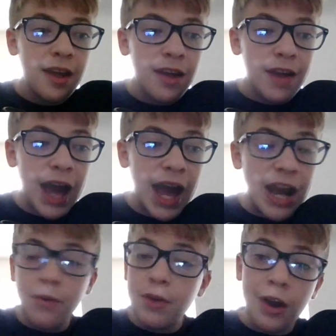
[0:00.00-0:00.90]
I
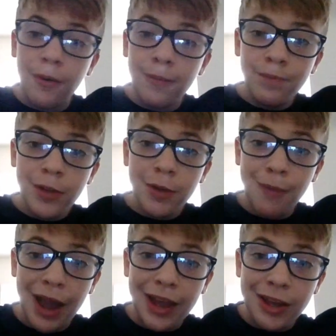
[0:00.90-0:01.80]
don't know. You
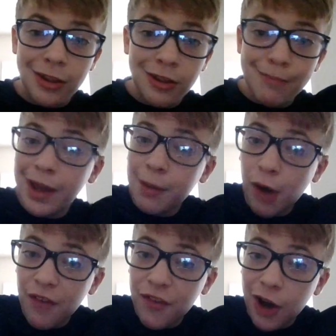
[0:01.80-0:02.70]
might make
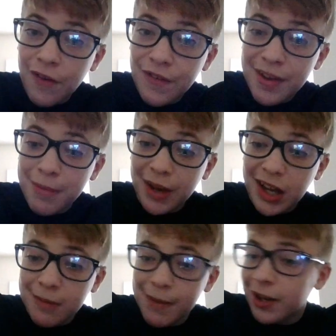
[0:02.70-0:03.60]
profit off of it because
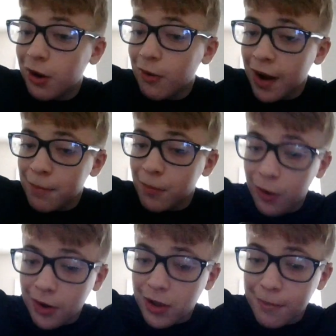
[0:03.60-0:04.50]
it might go up,
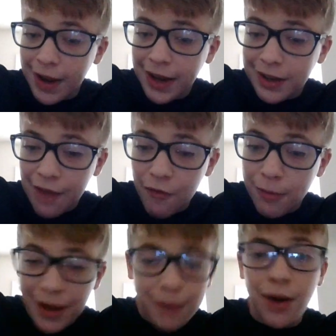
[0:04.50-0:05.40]
or you might never
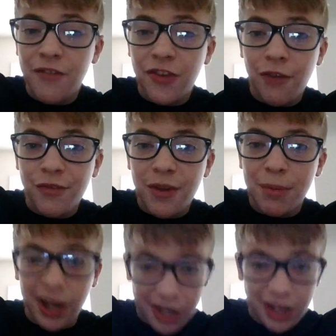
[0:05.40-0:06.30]
make profit off of it
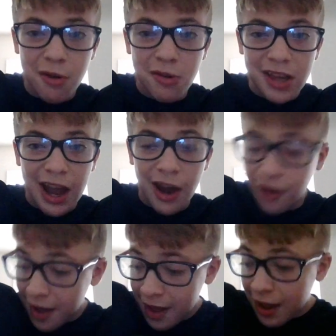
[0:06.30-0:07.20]
because it goes down.
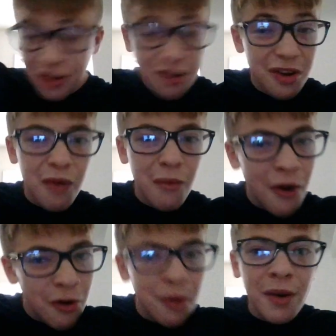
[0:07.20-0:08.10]
You know what?
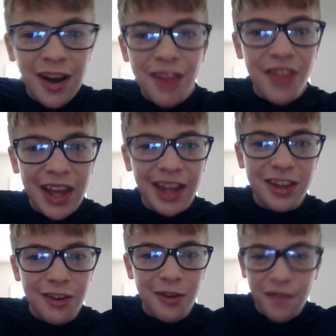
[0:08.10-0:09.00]
Who we're gonna thank it
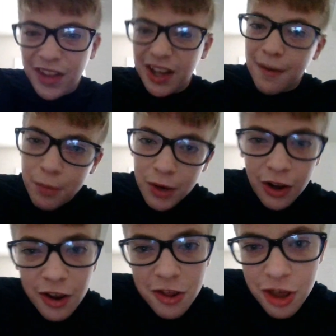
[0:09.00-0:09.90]
to? The
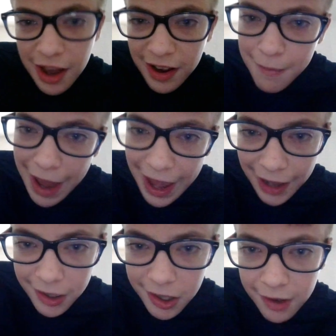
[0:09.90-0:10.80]
Umbreon Shitty Mags.